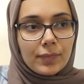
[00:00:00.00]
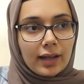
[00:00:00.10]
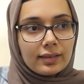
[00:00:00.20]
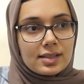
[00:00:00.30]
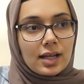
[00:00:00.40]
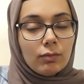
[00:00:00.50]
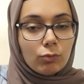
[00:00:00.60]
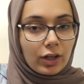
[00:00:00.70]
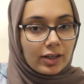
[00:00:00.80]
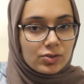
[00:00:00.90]
At the time
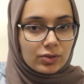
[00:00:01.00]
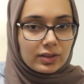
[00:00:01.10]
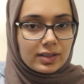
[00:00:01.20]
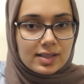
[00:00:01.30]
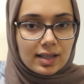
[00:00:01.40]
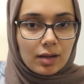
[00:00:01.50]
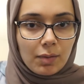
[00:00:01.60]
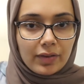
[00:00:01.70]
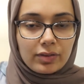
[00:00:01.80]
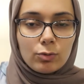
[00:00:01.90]
when I took the exam,
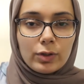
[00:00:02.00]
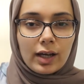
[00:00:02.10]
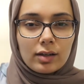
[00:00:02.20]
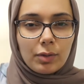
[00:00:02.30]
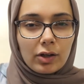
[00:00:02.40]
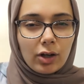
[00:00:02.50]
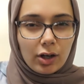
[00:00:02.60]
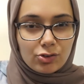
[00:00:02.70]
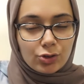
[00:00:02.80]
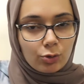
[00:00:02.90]
I think we had about
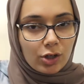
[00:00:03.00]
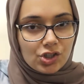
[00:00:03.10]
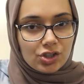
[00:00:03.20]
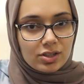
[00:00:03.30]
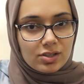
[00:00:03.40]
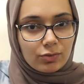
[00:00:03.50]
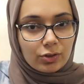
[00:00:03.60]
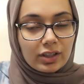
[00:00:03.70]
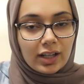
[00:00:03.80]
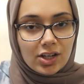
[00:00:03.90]
100 questions for
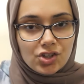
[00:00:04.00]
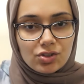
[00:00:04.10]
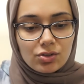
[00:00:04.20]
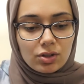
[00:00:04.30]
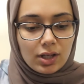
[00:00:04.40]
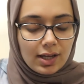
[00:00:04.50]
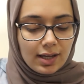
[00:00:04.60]
the national